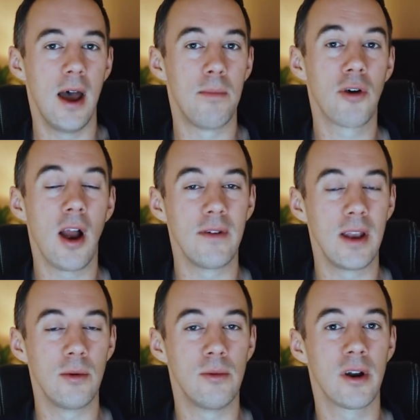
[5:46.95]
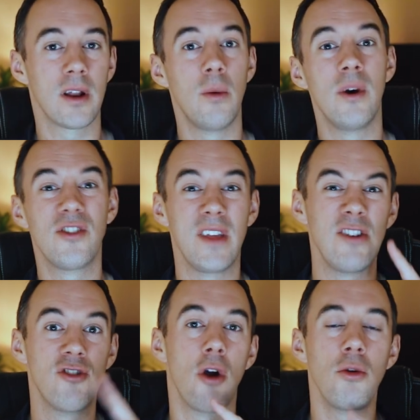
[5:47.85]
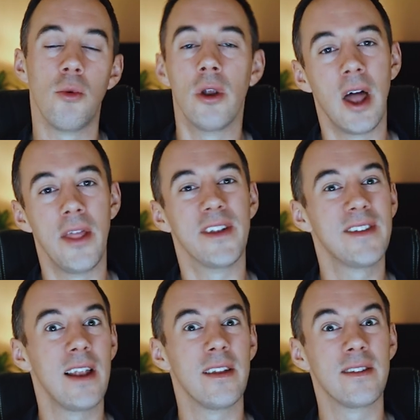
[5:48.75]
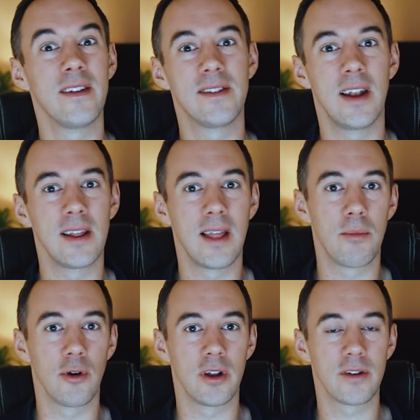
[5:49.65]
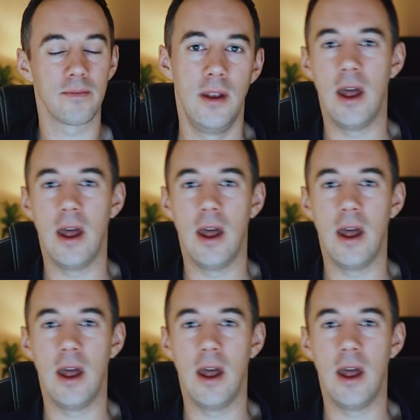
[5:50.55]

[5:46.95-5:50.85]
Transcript: a private label product, which they don't want other sellers selling that product.